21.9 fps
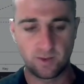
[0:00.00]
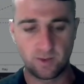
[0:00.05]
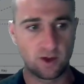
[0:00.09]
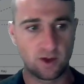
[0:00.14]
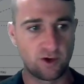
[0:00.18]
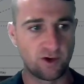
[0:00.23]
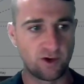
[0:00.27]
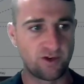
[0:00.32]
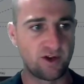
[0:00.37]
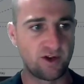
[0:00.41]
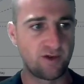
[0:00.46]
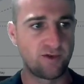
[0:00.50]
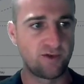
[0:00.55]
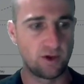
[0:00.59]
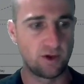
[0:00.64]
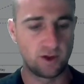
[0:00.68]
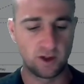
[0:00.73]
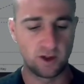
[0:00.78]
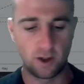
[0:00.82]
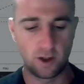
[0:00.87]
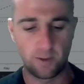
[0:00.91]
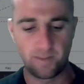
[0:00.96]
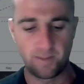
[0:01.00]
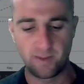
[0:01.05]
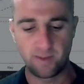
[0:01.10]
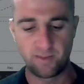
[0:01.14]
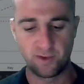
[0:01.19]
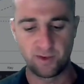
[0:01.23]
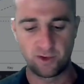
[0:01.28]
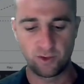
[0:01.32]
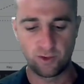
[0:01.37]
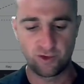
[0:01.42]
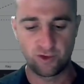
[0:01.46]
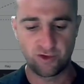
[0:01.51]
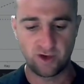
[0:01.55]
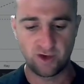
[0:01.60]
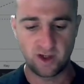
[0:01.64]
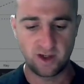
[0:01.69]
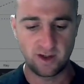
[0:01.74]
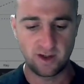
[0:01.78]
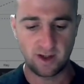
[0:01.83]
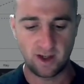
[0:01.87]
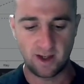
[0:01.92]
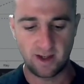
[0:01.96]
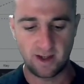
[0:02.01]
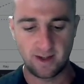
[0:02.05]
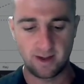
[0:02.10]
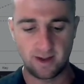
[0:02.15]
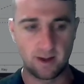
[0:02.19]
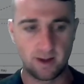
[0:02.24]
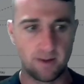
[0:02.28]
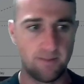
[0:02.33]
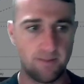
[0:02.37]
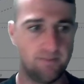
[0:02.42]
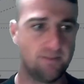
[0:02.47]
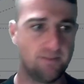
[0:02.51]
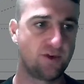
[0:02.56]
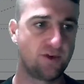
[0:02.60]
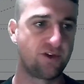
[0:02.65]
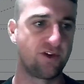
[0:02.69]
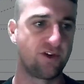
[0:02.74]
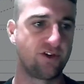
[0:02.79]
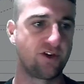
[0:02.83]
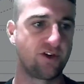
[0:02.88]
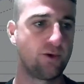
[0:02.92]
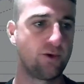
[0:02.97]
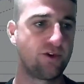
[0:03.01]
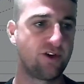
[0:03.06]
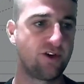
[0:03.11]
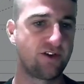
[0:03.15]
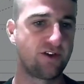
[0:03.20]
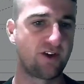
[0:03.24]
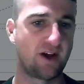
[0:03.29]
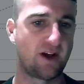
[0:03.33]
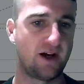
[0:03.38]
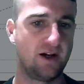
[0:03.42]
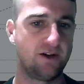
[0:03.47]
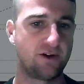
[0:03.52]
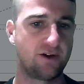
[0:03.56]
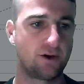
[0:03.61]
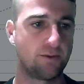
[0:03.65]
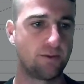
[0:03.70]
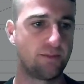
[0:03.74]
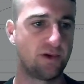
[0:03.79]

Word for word: because if you, a lot of people do trade in Satoshis, I don't